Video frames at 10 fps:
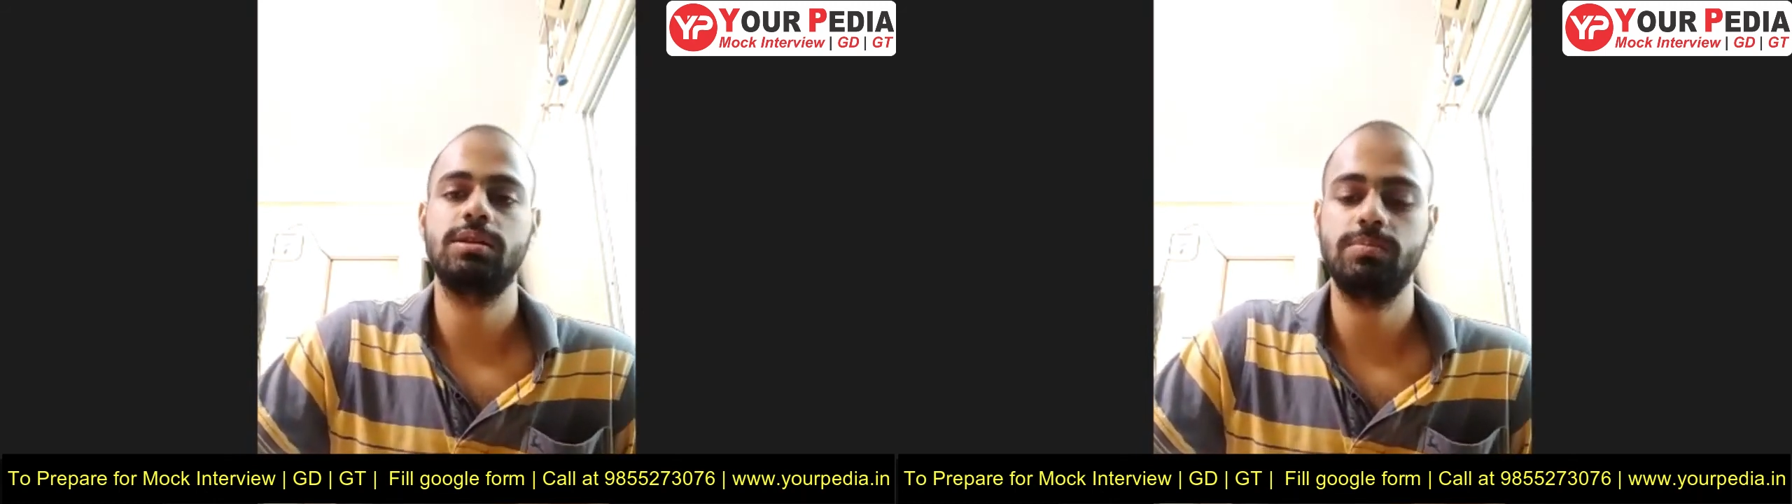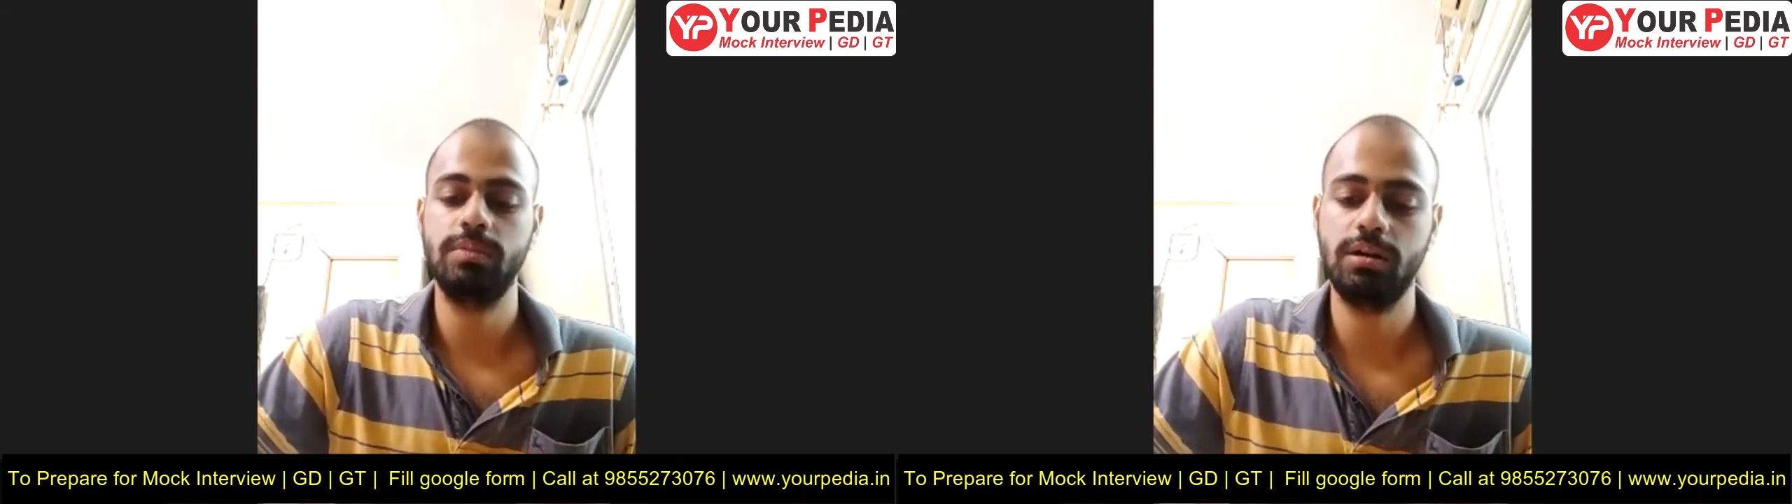
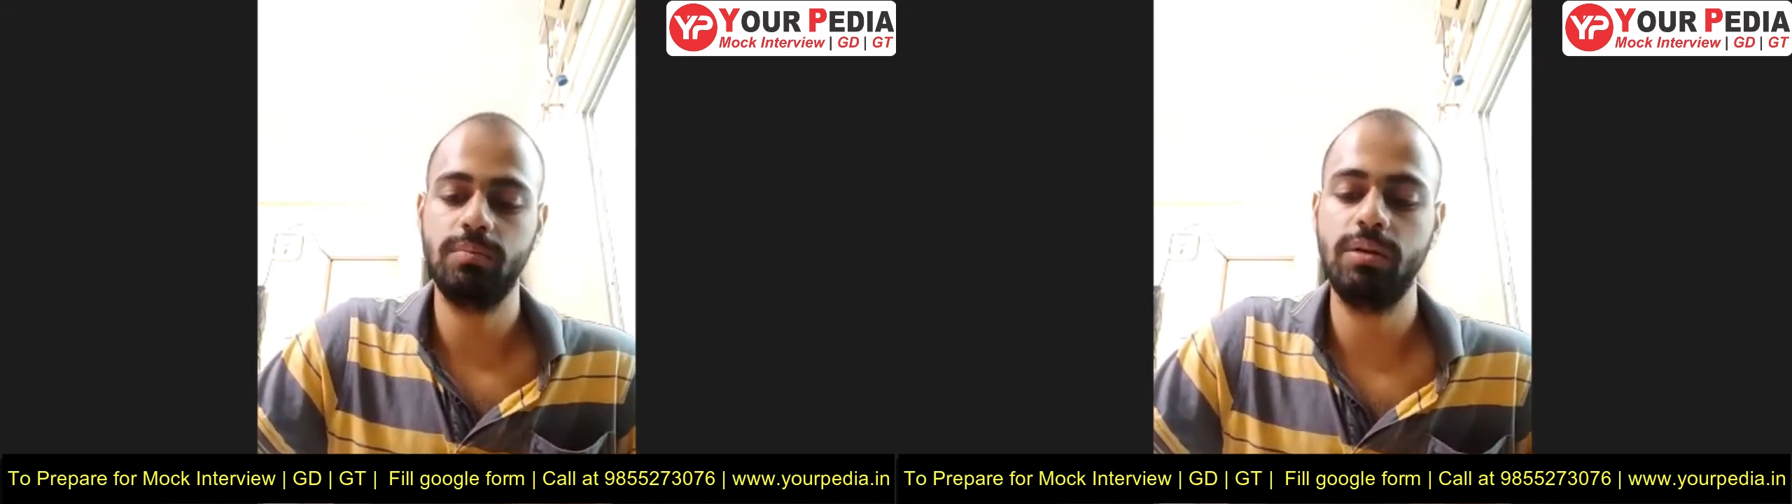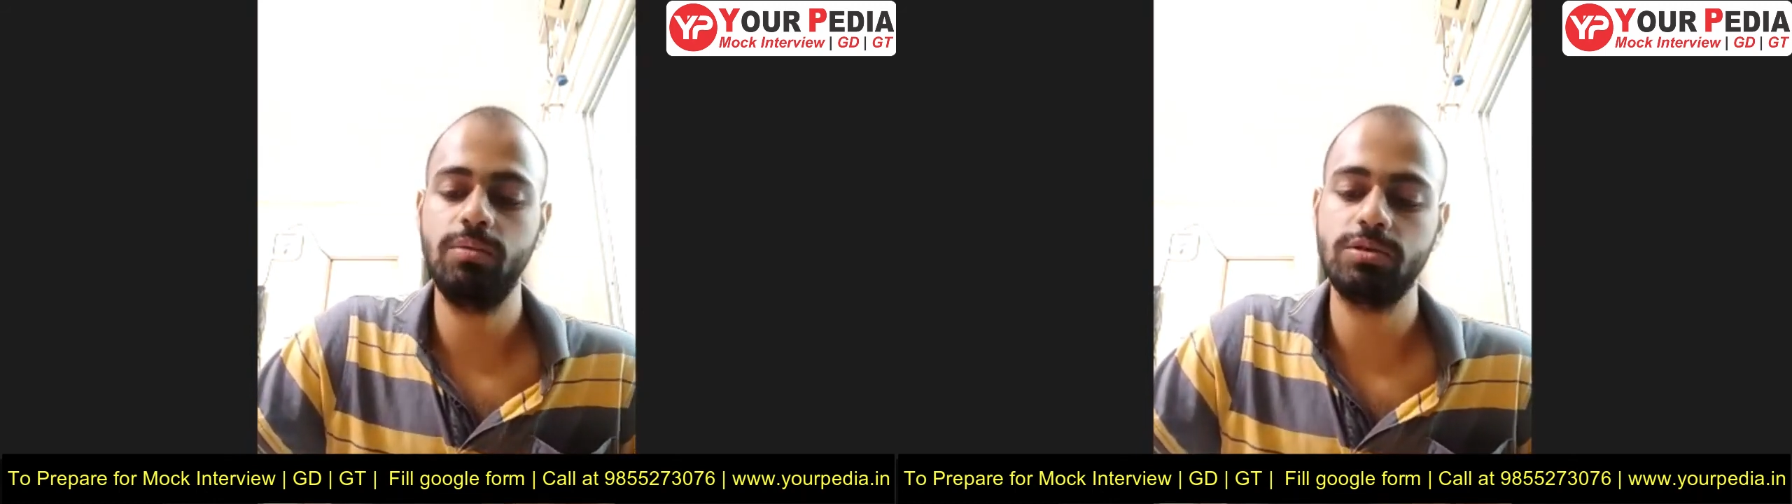is uh,
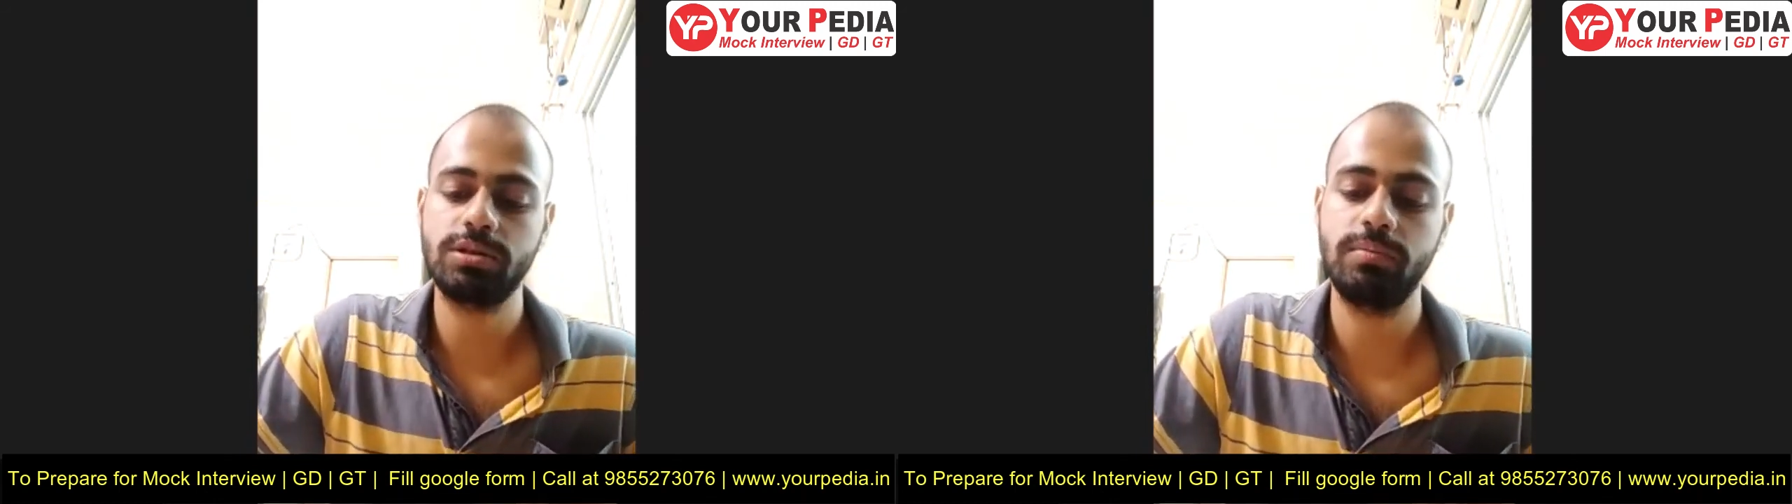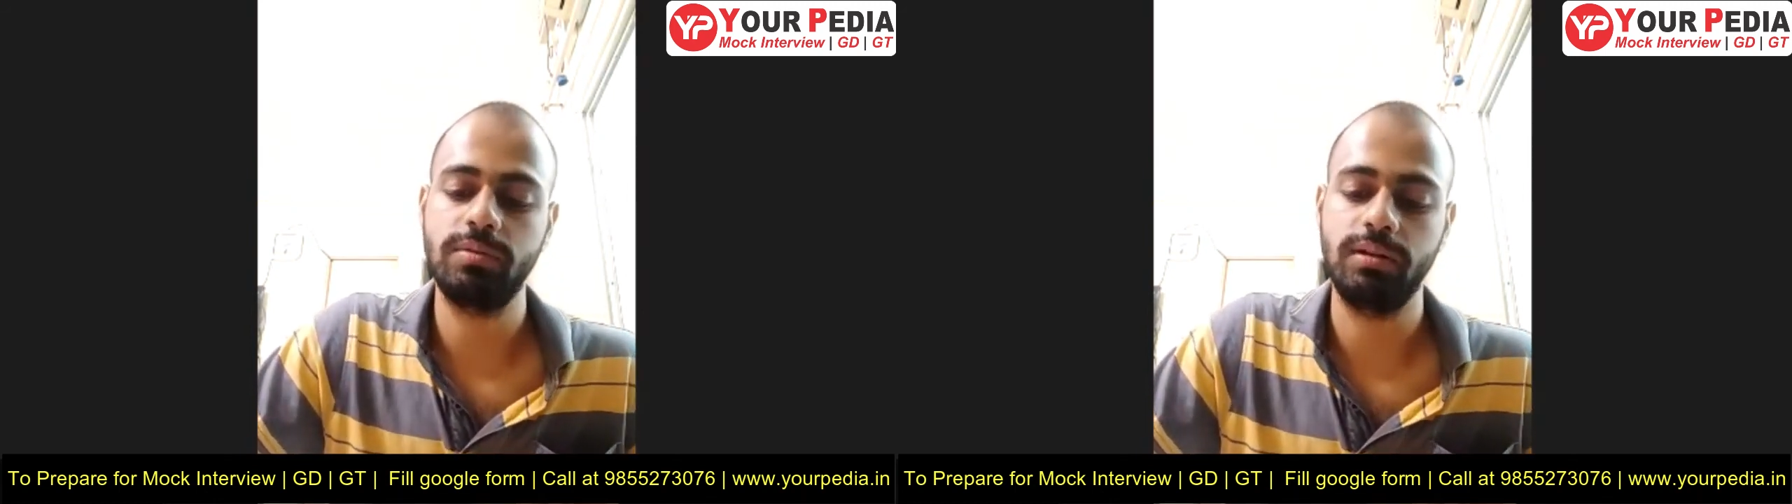BIBO
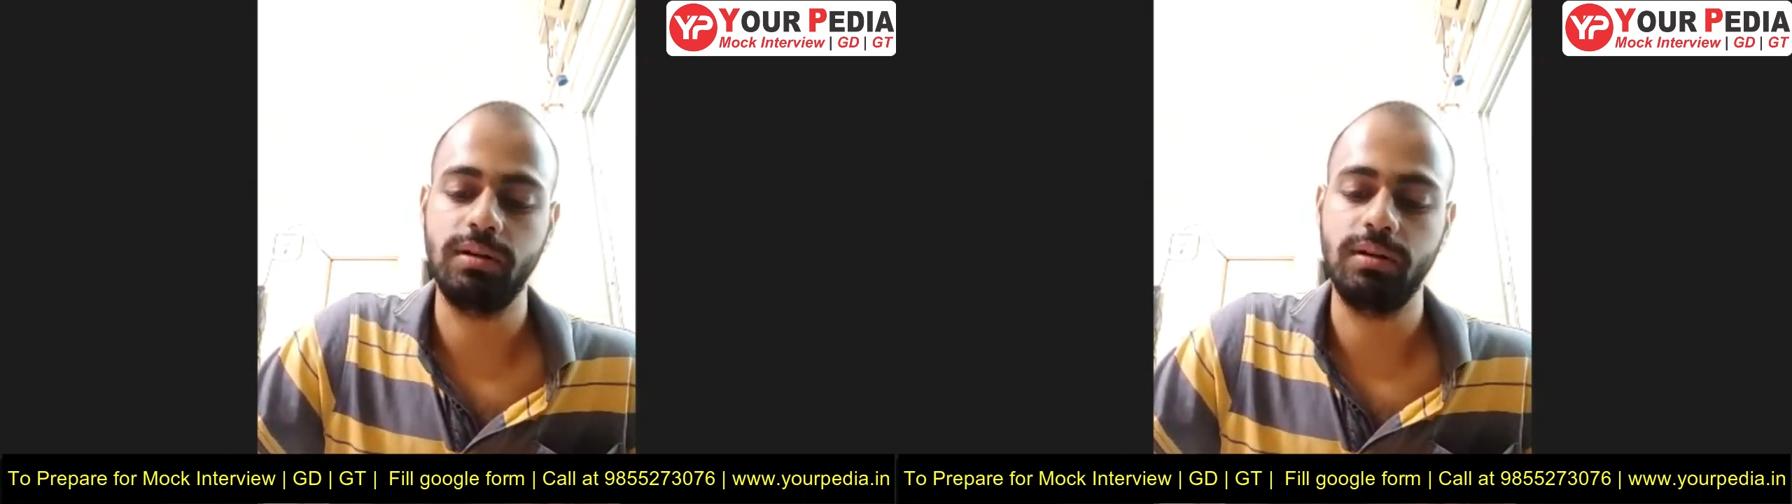stable.